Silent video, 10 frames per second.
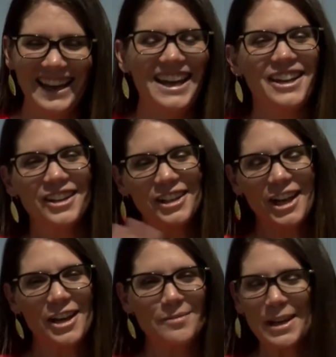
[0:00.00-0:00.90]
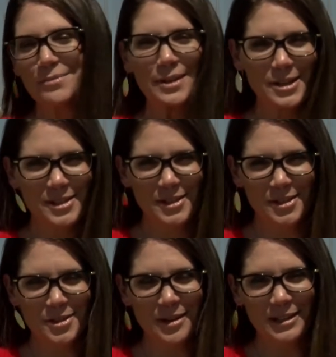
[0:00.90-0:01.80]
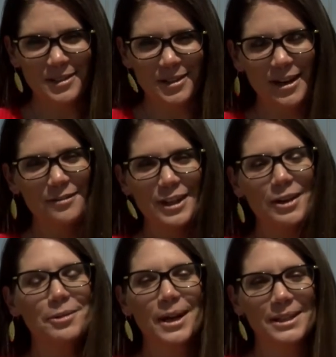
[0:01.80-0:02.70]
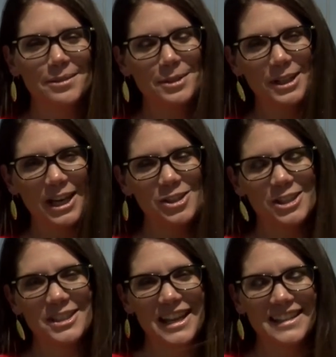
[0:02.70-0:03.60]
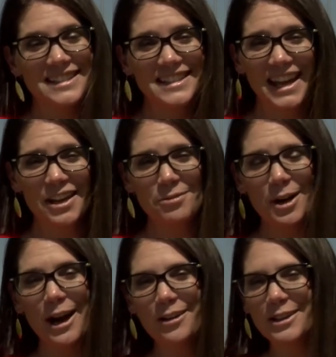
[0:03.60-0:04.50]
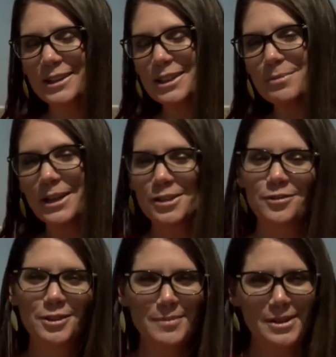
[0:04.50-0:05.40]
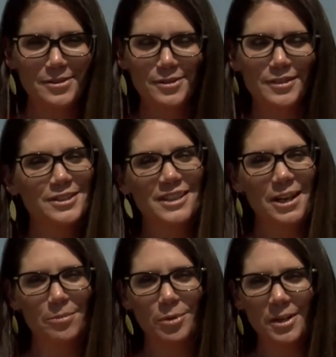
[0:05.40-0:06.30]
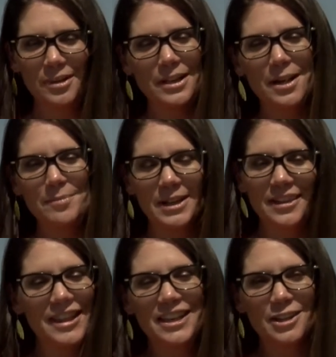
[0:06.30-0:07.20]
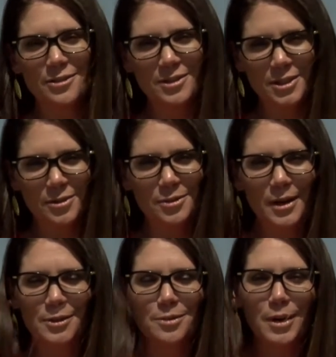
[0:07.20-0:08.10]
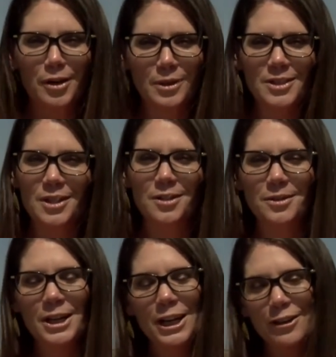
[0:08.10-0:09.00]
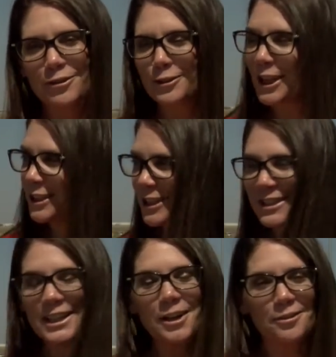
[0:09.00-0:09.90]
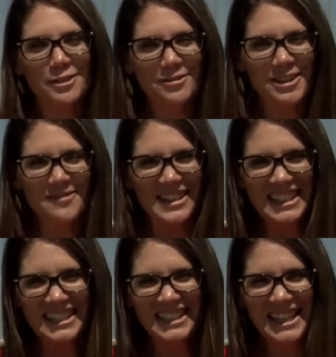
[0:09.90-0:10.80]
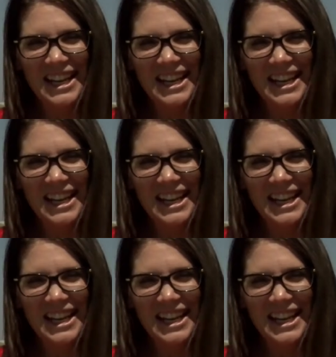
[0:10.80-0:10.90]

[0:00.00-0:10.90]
Hey, Kern County, Megan Pearson, your Director of Countywide Communications, and today we're out at the Bakersfield Meadows Field Airport. A big thank you to Director Mark Witsoe for letting us take over for a minute.